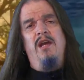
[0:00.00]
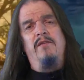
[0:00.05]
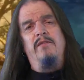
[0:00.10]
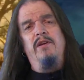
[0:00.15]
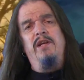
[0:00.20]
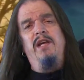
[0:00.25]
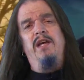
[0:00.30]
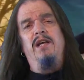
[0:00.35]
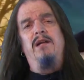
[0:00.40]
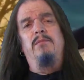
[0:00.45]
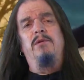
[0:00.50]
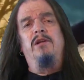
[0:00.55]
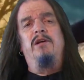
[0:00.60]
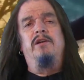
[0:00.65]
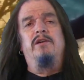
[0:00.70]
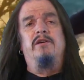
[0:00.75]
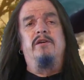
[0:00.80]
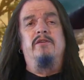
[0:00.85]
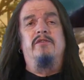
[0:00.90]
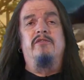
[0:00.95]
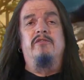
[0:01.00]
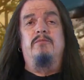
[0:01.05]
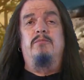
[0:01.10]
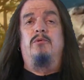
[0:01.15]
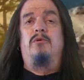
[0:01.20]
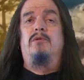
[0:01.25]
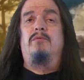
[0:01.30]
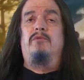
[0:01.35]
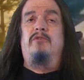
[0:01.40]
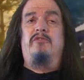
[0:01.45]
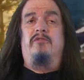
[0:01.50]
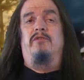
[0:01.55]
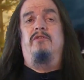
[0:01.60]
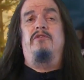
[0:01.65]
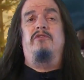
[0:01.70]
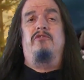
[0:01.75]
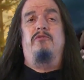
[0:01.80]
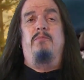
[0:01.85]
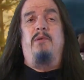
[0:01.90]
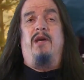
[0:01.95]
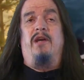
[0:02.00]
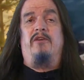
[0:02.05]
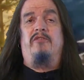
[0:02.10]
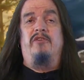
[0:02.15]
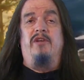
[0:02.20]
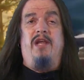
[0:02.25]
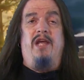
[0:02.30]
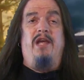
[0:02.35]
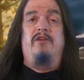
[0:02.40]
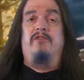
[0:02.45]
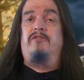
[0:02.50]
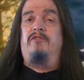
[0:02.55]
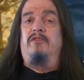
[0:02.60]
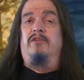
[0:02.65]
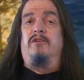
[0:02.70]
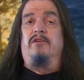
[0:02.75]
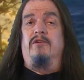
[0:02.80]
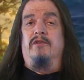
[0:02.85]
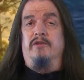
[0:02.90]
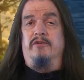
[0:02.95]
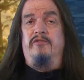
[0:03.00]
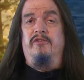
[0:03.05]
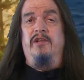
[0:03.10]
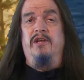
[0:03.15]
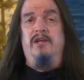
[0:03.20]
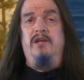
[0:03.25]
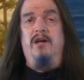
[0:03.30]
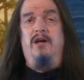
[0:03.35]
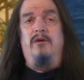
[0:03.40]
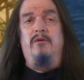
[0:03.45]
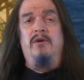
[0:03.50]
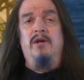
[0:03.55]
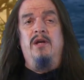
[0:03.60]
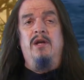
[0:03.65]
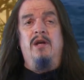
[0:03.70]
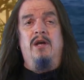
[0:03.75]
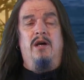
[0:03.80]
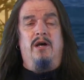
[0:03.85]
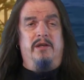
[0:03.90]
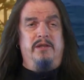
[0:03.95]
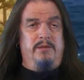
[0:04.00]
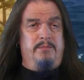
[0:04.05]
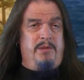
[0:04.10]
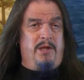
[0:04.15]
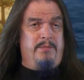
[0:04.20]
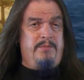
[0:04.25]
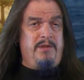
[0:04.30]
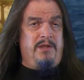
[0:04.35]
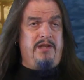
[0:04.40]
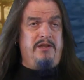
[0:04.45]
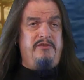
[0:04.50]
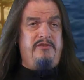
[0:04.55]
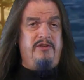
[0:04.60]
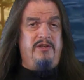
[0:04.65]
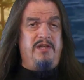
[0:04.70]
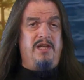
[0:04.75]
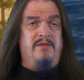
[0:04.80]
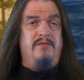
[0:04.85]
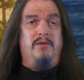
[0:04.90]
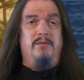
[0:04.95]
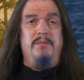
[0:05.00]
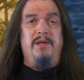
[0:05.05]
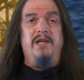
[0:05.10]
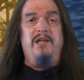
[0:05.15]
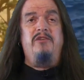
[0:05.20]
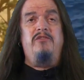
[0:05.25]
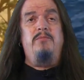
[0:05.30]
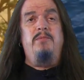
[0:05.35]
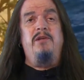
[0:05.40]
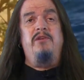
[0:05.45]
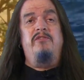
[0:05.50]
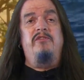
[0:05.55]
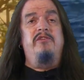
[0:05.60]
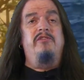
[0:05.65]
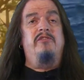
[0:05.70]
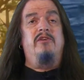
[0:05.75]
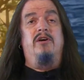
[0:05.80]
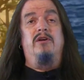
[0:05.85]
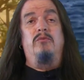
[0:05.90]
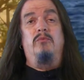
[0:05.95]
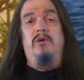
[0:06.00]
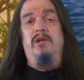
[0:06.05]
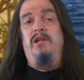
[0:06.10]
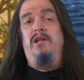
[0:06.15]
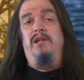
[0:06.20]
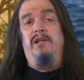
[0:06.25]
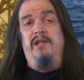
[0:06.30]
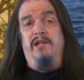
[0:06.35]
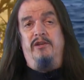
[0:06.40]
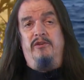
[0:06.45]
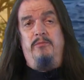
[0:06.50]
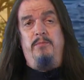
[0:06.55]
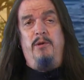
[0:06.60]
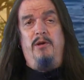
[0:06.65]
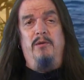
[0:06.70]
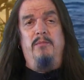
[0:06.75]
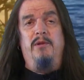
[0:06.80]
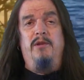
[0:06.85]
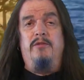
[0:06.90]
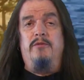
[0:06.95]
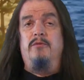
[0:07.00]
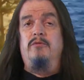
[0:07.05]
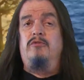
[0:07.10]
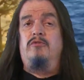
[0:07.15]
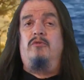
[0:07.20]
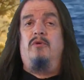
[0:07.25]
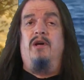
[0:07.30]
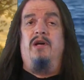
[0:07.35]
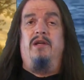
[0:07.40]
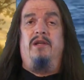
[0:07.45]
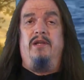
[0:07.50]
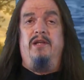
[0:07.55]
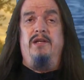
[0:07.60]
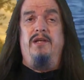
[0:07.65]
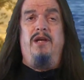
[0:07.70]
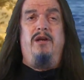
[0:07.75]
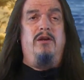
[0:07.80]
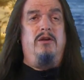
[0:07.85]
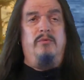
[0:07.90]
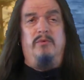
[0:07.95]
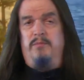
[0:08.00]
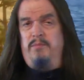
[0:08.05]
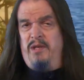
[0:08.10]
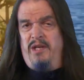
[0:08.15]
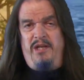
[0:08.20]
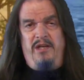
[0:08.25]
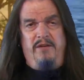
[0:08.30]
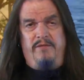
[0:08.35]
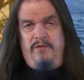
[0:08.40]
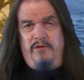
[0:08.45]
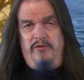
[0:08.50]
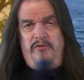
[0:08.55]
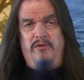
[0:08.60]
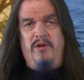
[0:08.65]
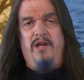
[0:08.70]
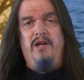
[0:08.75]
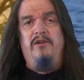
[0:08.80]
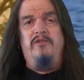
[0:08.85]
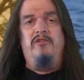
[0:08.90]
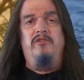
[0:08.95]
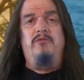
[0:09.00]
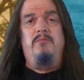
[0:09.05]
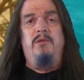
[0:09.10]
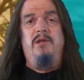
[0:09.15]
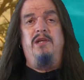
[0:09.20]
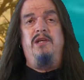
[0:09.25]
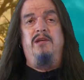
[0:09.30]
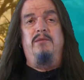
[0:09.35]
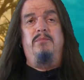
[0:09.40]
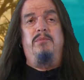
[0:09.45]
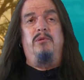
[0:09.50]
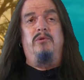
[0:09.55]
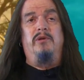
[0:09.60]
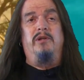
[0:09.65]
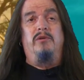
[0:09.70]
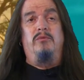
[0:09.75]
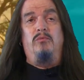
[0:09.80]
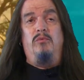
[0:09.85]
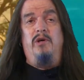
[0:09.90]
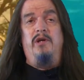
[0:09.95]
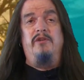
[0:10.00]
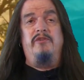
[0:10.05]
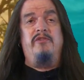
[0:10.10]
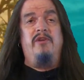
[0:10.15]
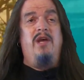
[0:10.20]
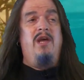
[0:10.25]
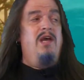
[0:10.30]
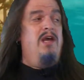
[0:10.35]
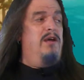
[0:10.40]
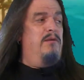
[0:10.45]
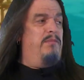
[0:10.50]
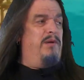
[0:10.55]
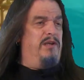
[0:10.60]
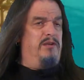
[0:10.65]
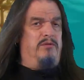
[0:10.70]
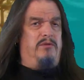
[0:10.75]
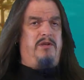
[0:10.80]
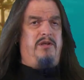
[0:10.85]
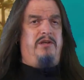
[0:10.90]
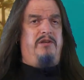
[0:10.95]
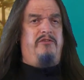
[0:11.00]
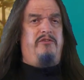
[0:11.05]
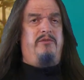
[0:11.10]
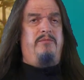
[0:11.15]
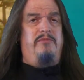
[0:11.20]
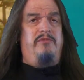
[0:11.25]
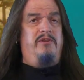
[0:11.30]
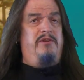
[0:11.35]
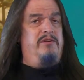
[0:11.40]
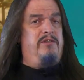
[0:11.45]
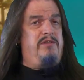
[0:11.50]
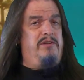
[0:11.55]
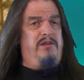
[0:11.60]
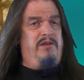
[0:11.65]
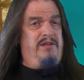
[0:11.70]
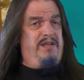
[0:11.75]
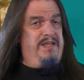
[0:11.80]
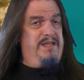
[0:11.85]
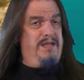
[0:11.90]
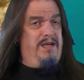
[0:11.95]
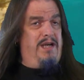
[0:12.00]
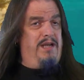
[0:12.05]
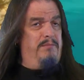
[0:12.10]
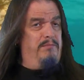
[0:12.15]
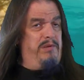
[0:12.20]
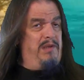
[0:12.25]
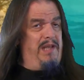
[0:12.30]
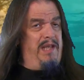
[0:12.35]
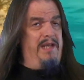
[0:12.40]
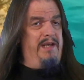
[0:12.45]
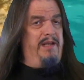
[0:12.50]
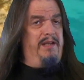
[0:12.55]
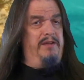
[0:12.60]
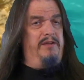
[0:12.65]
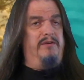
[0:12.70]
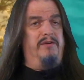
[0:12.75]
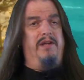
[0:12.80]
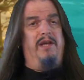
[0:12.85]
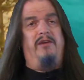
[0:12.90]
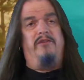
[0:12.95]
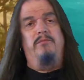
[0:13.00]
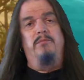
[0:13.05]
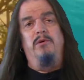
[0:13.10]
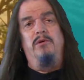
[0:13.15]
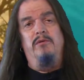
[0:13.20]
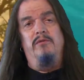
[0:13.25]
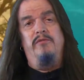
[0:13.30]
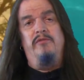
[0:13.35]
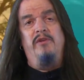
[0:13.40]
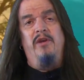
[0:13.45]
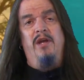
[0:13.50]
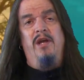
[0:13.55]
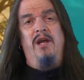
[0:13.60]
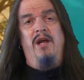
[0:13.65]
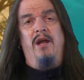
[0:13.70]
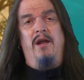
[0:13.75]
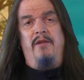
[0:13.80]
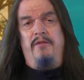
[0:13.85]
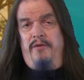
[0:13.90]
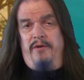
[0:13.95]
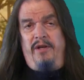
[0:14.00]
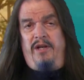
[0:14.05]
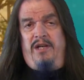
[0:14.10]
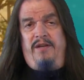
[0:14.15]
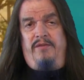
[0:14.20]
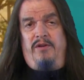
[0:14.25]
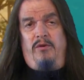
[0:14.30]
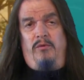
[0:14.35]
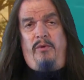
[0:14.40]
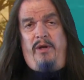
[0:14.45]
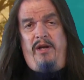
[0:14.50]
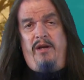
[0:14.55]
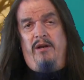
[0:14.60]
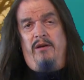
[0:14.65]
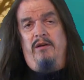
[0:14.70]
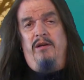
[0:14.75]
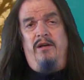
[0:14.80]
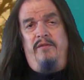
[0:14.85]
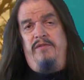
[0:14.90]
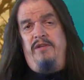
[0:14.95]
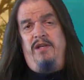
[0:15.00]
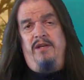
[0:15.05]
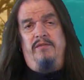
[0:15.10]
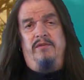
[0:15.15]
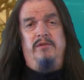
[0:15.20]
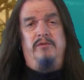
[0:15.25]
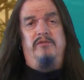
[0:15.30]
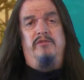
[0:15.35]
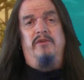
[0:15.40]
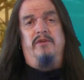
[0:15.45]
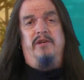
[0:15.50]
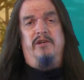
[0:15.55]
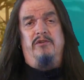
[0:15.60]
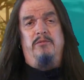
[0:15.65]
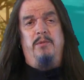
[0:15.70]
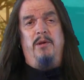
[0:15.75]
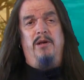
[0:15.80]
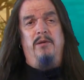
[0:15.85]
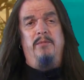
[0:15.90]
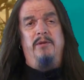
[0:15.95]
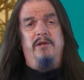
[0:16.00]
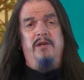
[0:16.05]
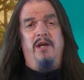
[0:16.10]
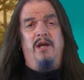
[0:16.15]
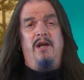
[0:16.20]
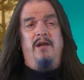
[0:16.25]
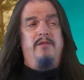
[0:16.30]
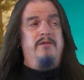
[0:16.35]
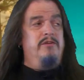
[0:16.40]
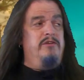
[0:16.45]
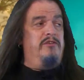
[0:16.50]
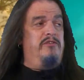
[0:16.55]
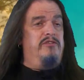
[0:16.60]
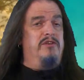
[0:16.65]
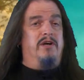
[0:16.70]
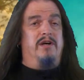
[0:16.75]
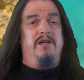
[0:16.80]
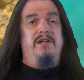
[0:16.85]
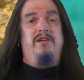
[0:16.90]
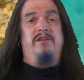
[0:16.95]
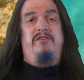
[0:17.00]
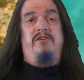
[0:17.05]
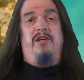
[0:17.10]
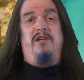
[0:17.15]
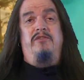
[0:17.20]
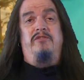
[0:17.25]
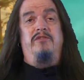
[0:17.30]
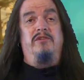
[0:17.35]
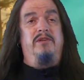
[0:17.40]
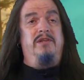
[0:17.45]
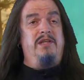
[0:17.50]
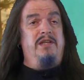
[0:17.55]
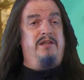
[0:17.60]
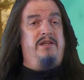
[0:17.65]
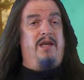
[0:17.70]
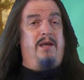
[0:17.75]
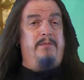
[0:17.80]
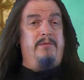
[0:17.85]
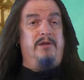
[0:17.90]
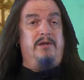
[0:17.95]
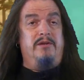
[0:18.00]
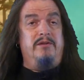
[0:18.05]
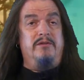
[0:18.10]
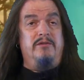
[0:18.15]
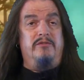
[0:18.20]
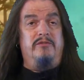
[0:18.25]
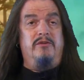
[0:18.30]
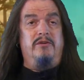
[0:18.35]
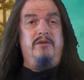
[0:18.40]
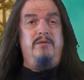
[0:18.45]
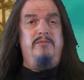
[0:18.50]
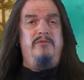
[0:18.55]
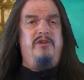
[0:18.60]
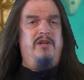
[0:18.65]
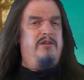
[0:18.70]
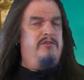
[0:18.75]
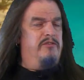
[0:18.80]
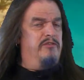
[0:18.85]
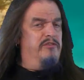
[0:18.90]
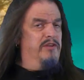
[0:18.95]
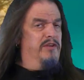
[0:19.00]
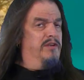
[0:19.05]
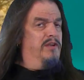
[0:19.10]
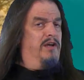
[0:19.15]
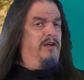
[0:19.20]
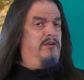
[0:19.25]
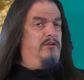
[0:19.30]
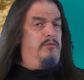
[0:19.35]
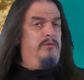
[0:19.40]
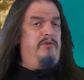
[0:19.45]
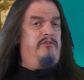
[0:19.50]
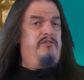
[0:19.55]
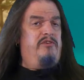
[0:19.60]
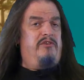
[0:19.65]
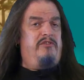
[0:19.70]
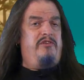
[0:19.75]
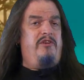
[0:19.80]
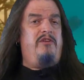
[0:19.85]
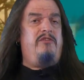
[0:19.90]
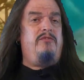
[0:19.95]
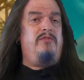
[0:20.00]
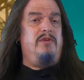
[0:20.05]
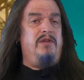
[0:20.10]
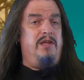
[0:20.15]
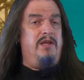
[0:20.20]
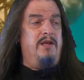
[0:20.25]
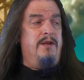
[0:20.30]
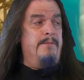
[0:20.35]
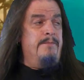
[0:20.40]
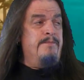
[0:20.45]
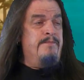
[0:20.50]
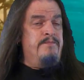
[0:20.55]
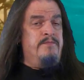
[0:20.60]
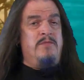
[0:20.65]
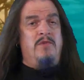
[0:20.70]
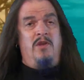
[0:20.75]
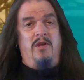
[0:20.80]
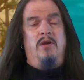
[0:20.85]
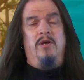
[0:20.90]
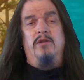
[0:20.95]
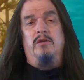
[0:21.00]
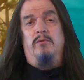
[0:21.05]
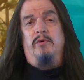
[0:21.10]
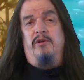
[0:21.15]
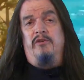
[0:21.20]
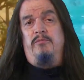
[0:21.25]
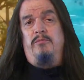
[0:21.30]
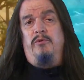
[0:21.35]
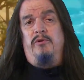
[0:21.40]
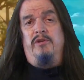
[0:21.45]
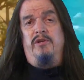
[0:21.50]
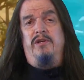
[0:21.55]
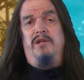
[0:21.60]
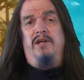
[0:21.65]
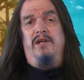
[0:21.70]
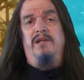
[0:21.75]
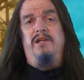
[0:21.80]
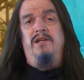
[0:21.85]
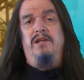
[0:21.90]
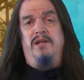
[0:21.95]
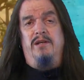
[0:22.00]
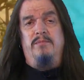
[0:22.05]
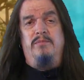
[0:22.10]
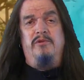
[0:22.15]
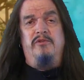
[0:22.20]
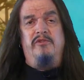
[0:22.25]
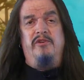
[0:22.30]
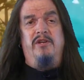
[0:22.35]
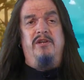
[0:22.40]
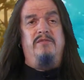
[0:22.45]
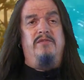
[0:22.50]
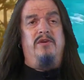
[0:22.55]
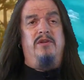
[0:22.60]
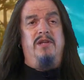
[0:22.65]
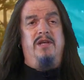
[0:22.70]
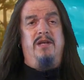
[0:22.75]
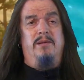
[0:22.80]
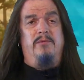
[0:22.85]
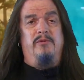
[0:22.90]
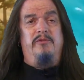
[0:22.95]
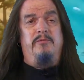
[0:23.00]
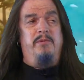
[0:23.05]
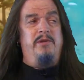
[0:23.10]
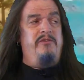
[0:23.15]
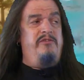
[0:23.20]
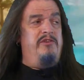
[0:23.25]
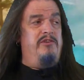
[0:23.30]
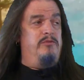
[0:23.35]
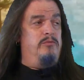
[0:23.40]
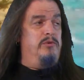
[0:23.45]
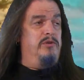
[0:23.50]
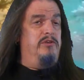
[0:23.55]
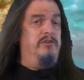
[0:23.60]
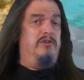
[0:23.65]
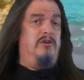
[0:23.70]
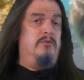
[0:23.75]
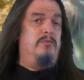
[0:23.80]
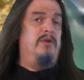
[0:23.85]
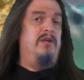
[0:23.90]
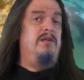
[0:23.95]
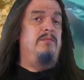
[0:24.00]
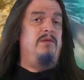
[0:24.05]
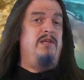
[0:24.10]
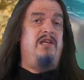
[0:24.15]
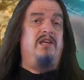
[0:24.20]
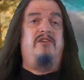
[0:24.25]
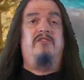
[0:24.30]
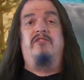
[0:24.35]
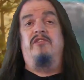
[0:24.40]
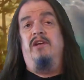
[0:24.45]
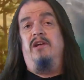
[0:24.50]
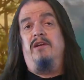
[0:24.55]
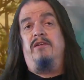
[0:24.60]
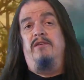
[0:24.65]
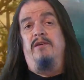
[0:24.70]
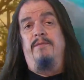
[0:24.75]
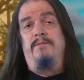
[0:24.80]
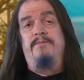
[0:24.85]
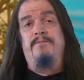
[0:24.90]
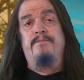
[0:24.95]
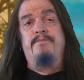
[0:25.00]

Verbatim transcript: Every animal on Earth is born with certain specs and has to learn as they go. On the population level, many species unwittingly experiment through trial and error, with many different strategies being employed at once by organisms that are clearly not planning their next moves. They're not even aware of the evolutionary experiment. They're just unintentionally adapting to their circumstances and not always successfully. Otherwise, more than 99% of all animal species wouldn't already be extinct.